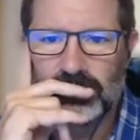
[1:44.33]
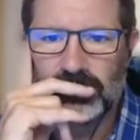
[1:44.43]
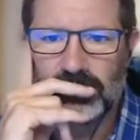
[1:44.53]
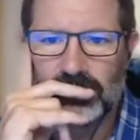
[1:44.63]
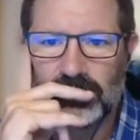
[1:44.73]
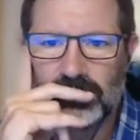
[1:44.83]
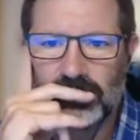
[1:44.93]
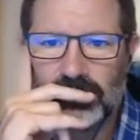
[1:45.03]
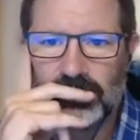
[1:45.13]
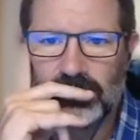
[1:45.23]

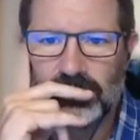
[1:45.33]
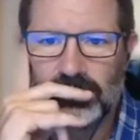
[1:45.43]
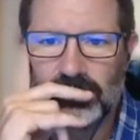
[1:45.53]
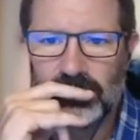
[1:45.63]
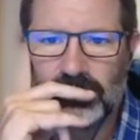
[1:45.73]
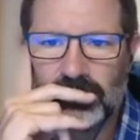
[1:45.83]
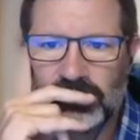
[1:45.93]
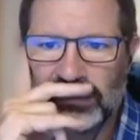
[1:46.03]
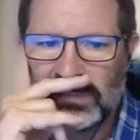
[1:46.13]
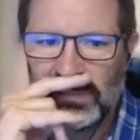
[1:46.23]

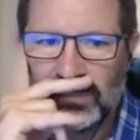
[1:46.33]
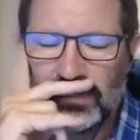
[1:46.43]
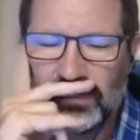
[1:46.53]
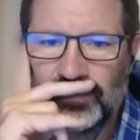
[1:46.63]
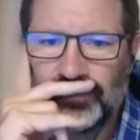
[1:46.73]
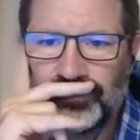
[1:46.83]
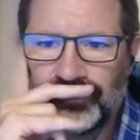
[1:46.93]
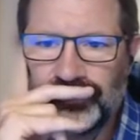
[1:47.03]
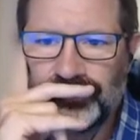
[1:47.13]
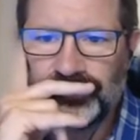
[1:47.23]

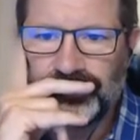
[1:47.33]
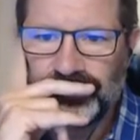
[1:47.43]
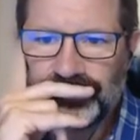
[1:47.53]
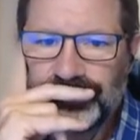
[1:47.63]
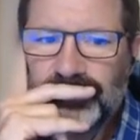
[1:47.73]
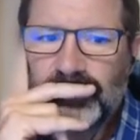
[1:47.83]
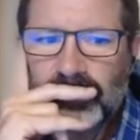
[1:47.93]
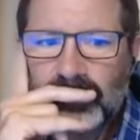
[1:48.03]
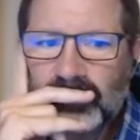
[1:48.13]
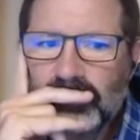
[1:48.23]

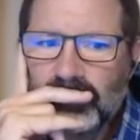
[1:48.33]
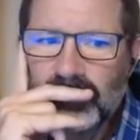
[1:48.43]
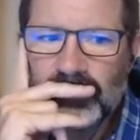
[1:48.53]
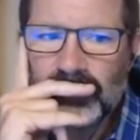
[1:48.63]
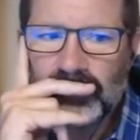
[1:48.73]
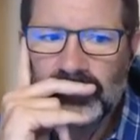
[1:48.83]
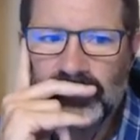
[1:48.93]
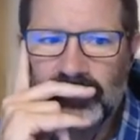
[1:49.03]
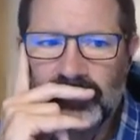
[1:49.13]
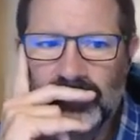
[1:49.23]

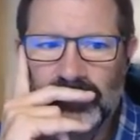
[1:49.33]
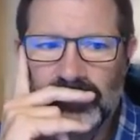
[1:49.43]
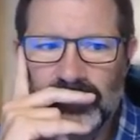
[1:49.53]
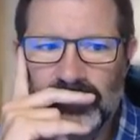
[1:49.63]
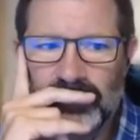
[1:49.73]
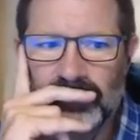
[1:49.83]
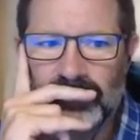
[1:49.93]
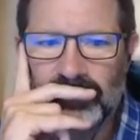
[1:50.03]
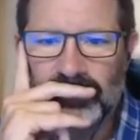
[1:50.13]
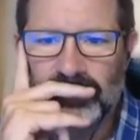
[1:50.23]

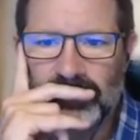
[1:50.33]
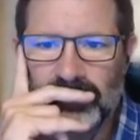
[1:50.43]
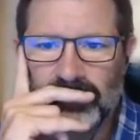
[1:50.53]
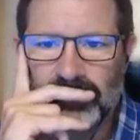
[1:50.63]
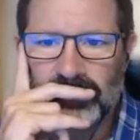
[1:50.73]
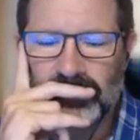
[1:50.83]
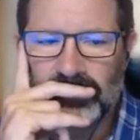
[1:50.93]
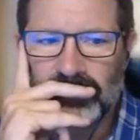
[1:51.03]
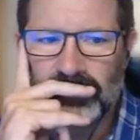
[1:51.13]
The person shown says nothing.